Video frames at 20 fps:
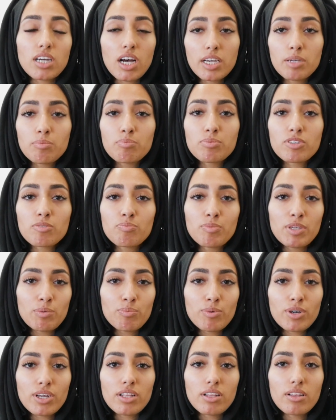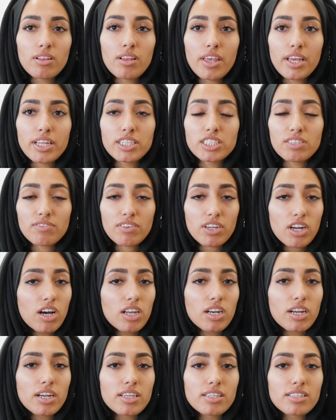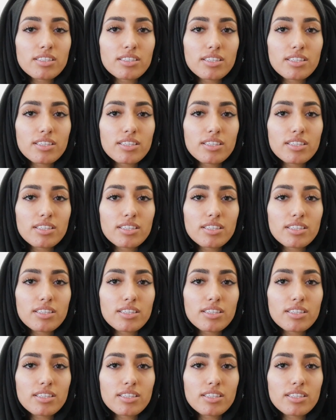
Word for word: types of people, different colours.